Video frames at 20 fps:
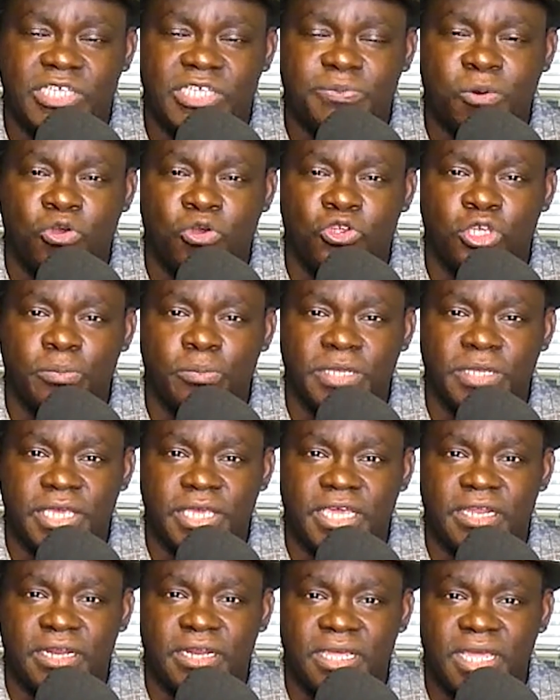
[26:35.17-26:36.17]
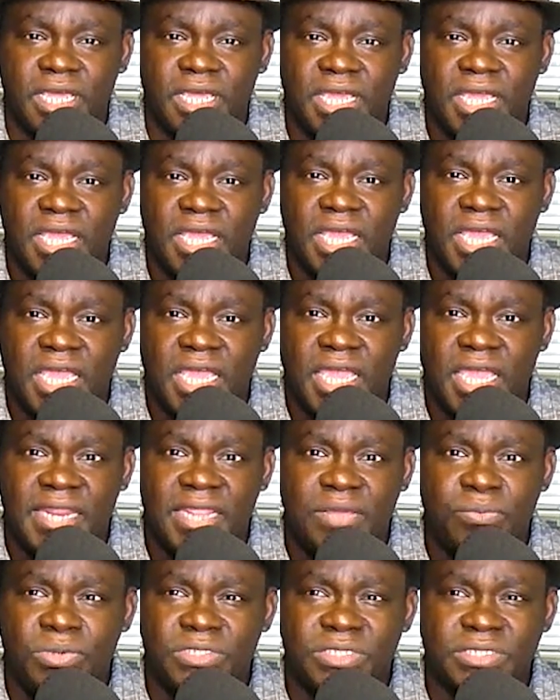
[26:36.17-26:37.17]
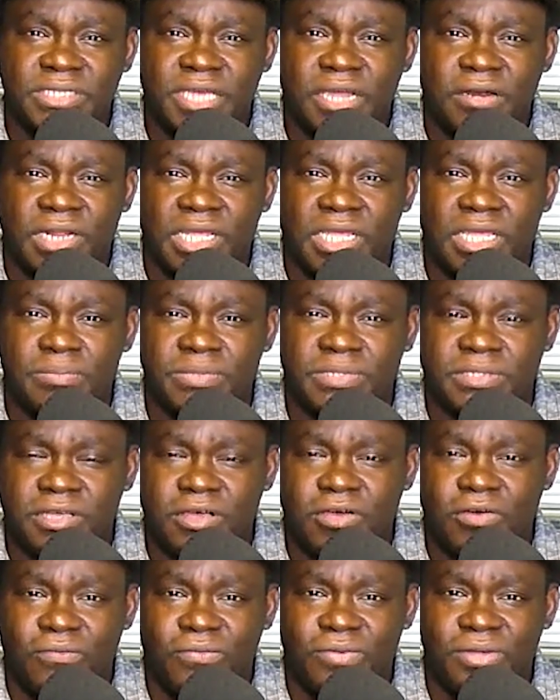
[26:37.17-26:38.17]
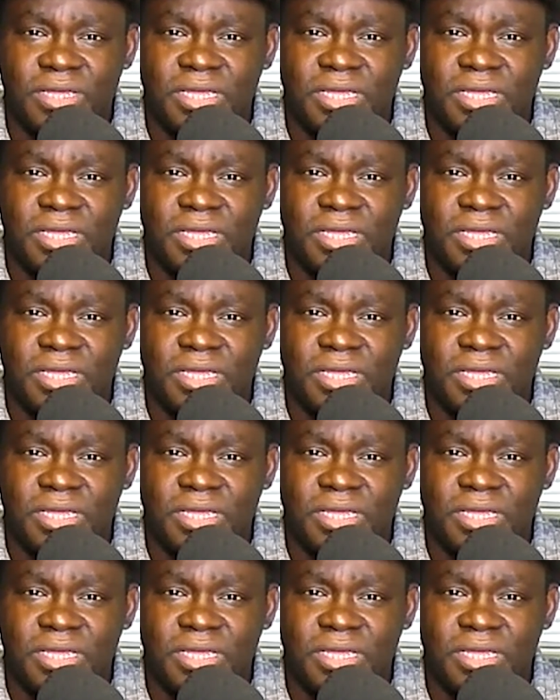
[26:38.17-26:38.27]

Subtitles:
I spoke to him again. And he wasn't sounding like himself.